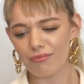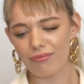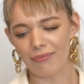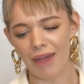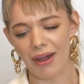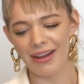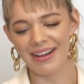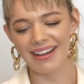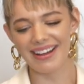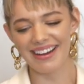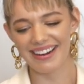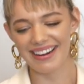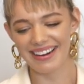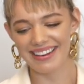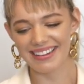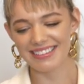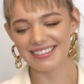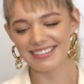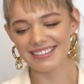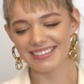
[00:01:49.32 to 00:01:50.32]

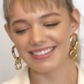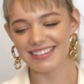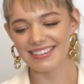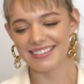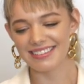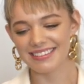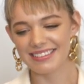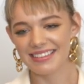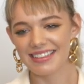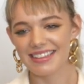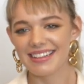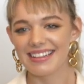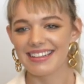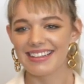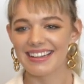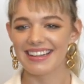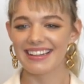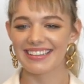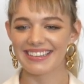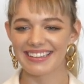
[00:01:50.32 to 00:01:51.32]

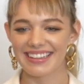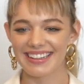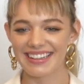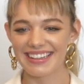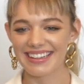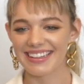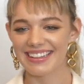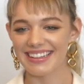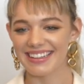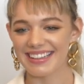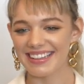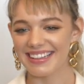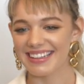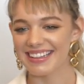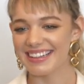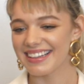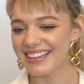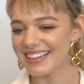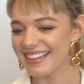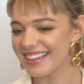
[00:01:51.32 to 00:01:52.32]

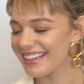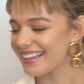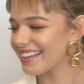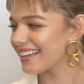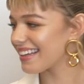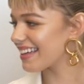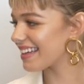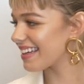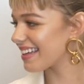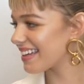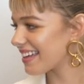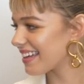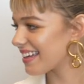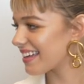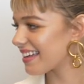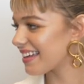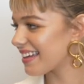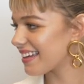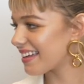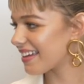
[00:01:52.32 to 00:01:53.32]

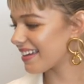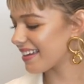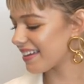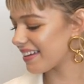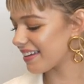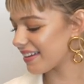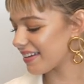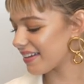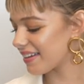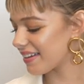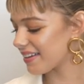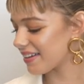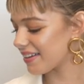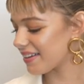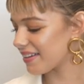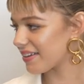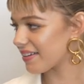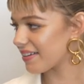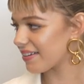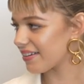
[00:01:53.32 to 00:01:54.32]

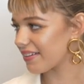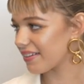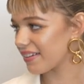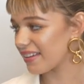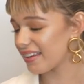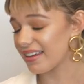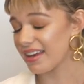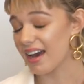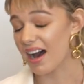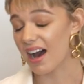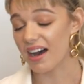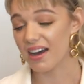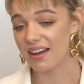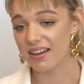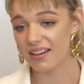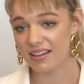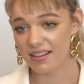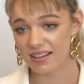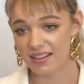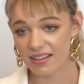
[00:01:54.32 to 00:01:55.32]

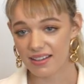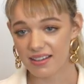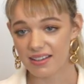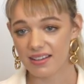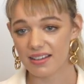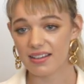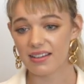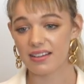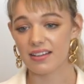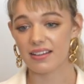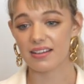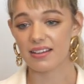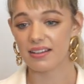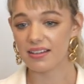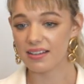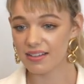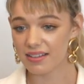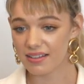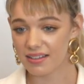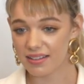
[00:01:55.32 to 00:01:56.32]

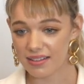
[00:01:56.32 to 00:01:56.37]
(silent)